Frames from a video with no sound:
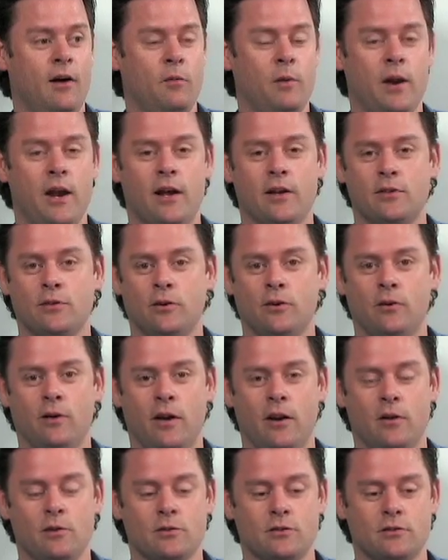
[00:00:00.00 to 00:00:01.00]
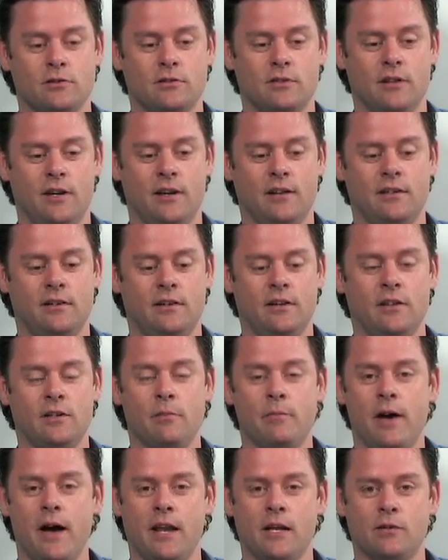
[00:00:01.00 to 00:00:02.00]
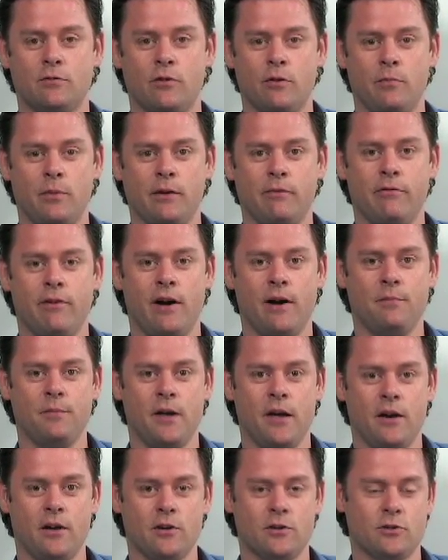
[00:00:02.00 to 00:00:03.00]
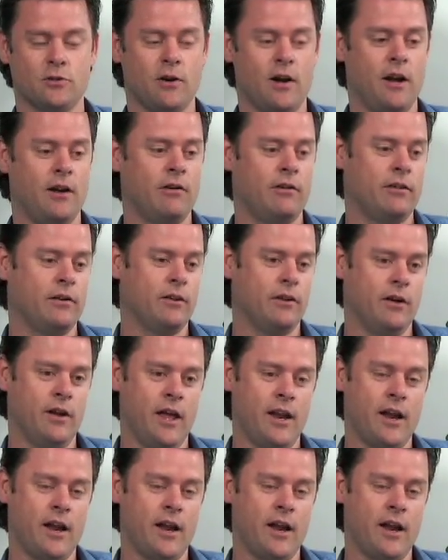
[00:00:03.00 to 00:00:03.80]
went out and I did the matings for a big farm down in Australia, and I had